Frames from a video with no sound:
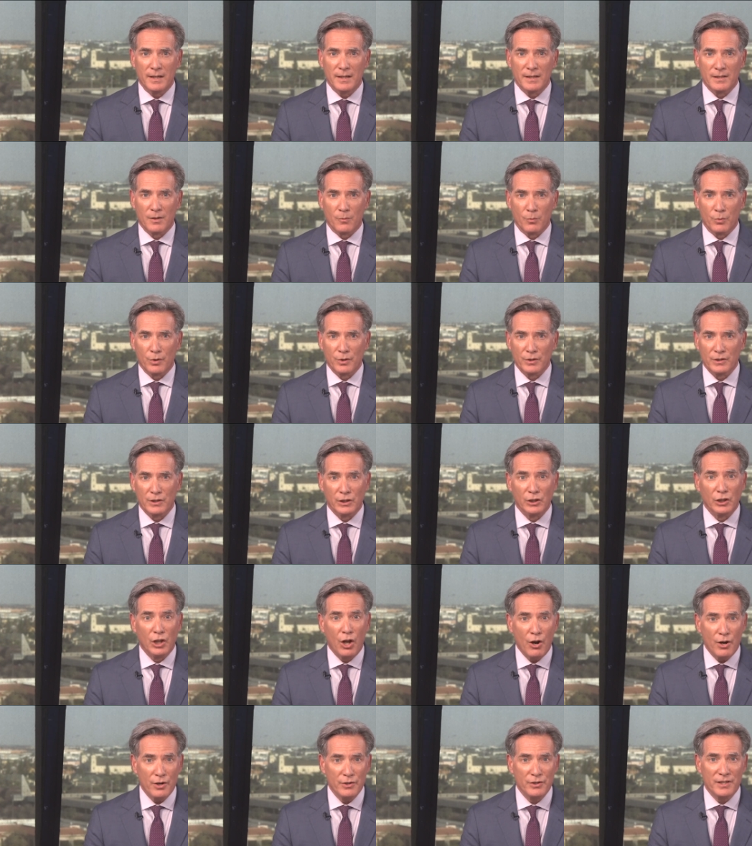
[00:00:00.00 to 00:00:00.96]
is the world's
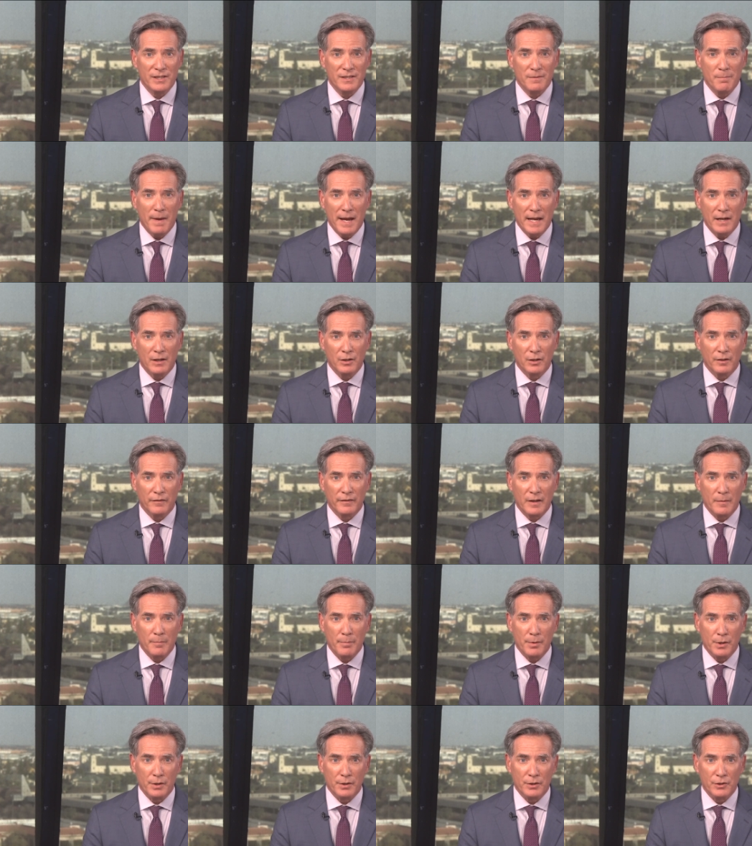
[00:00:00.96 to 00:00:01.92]
largest maker of
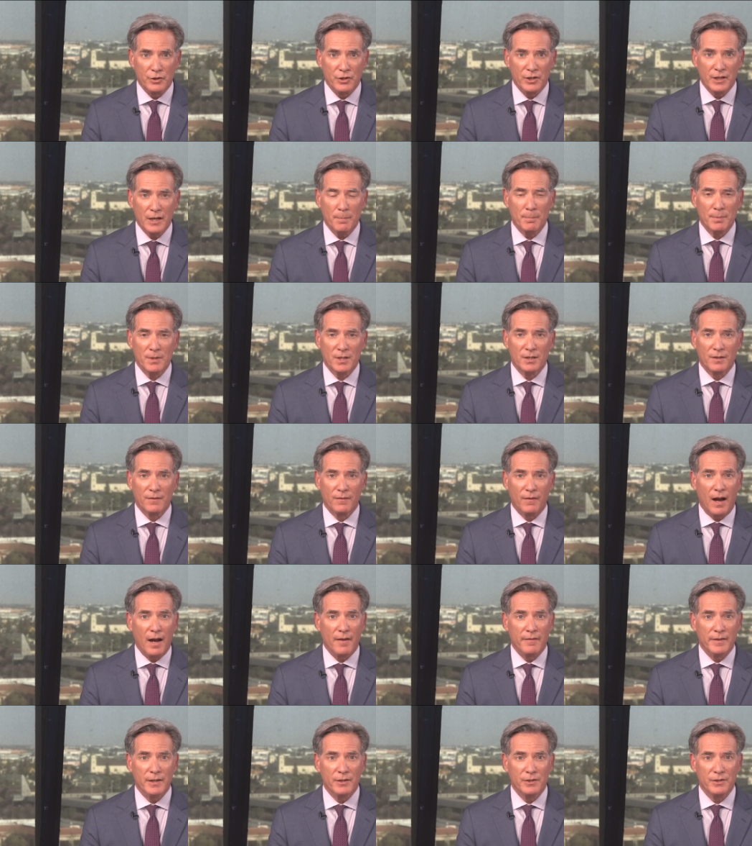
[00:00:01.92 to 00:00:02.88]
computer chips.
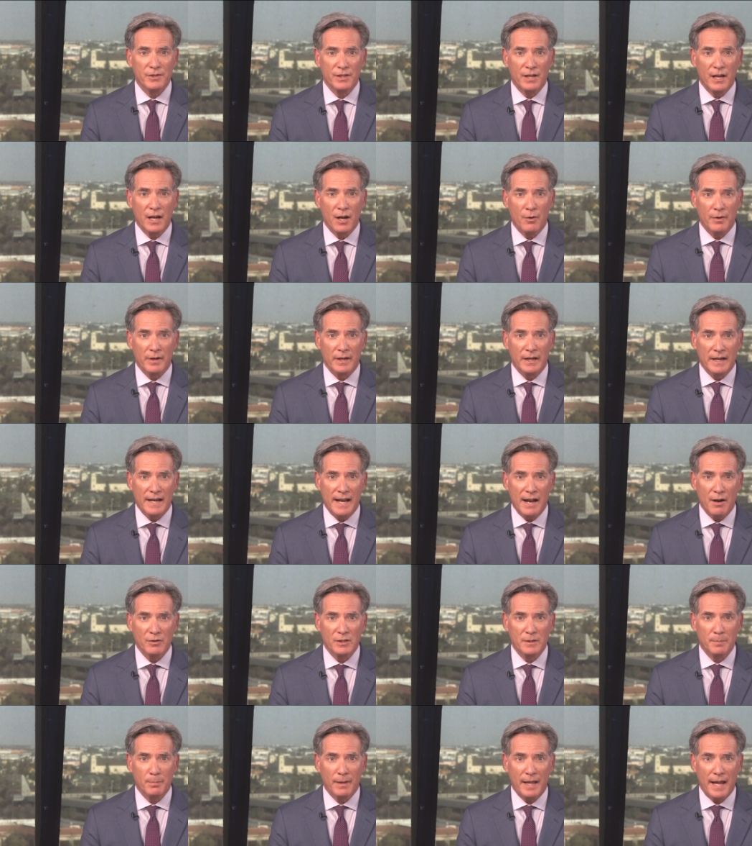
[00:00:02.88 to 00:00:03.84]
Five years ago, it
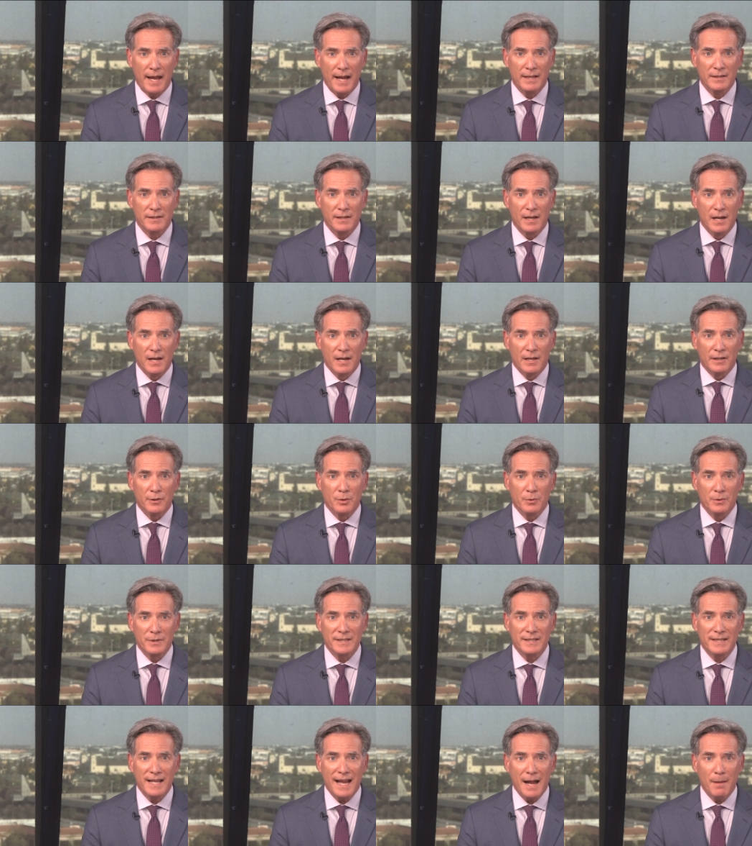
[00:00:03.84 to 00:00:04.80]
announced plans to
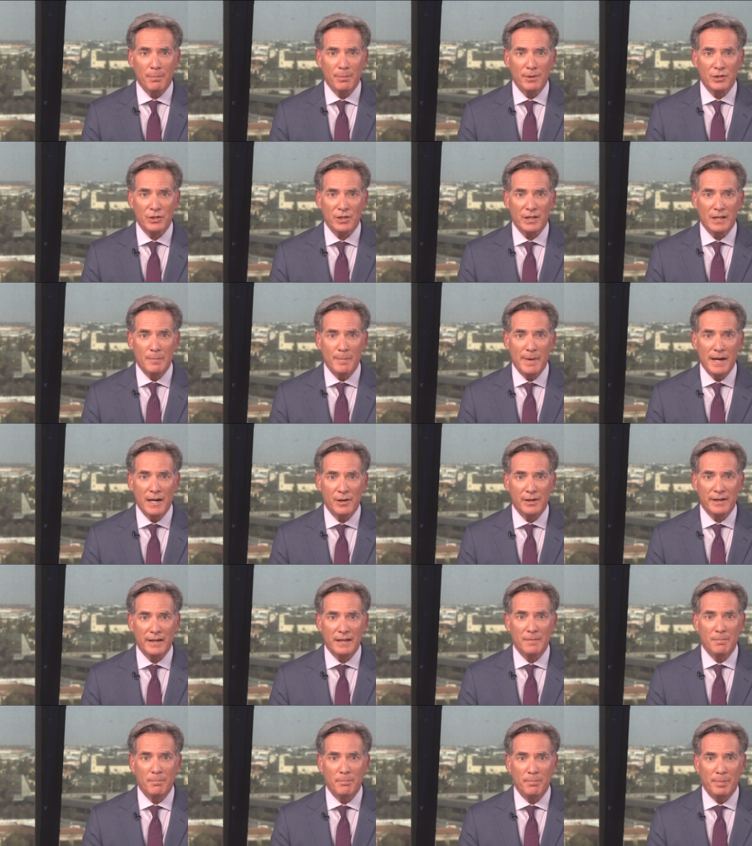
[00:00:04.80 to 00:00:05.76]
establish an
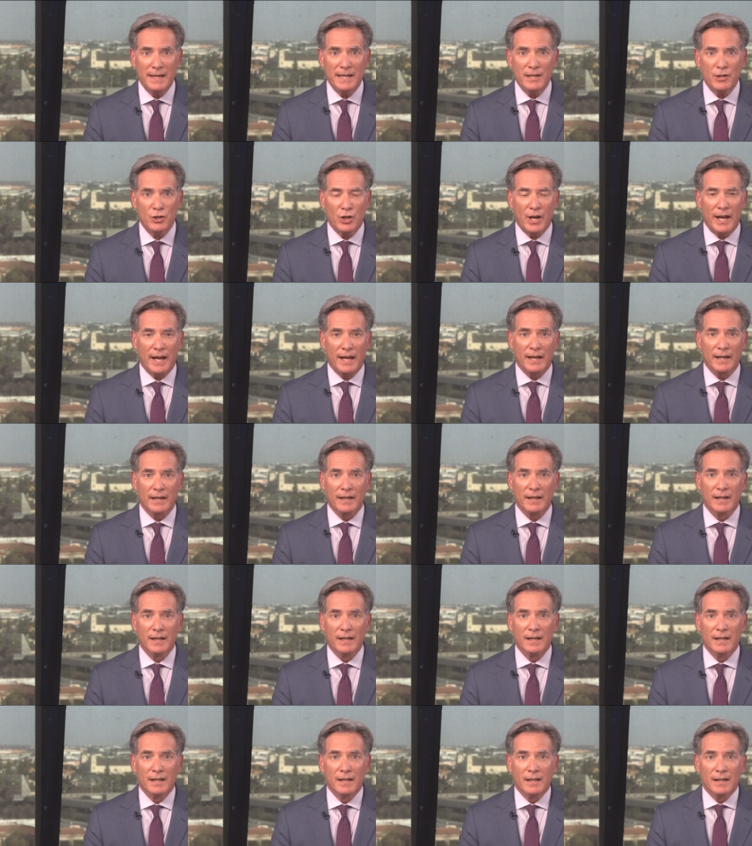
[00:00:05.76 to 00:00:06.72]
American beachhead
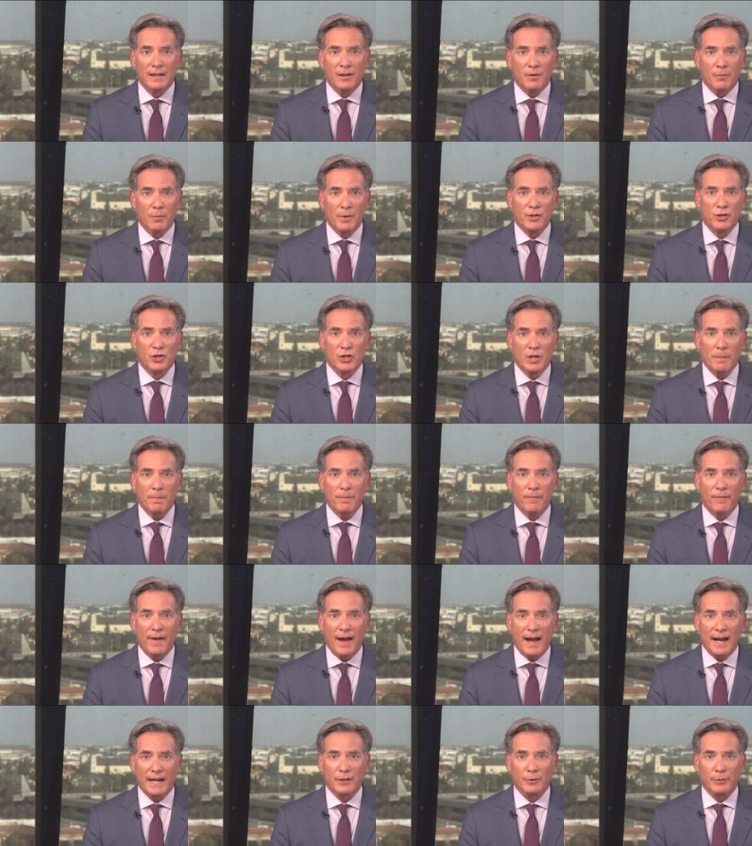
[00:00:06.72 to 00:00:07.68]
with chip
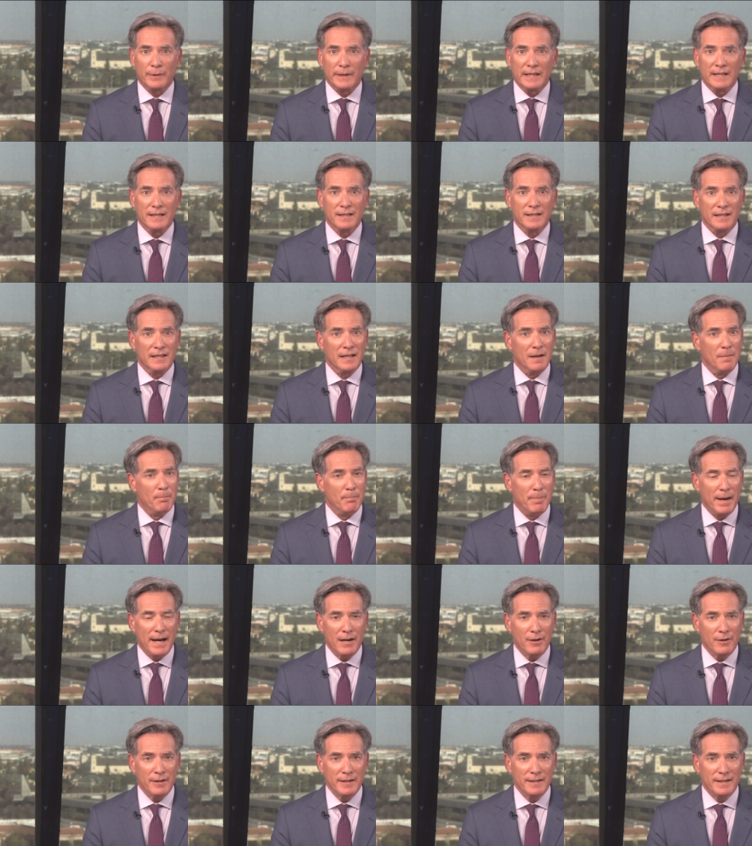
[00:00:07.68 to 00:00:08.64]
factories in the
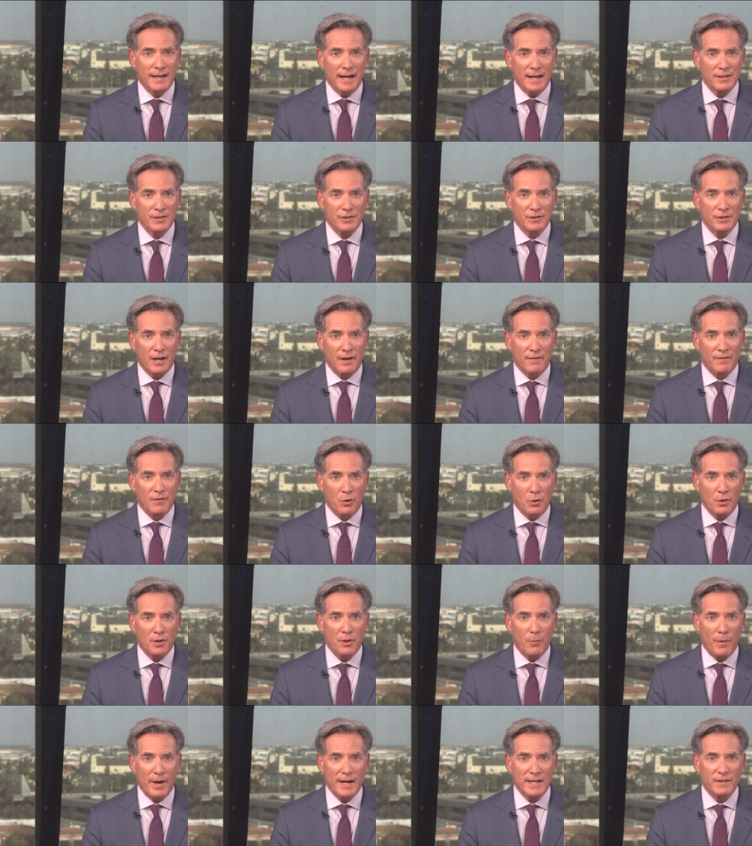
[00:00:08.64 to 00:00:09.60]
barren desert of
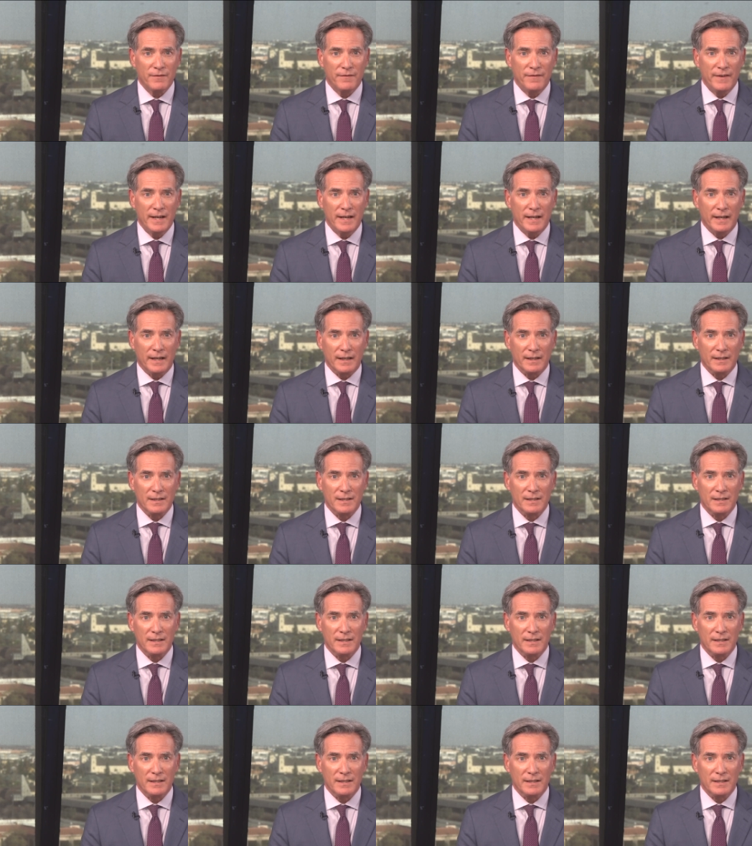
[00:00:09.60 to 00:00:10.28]
northwest Phoenix.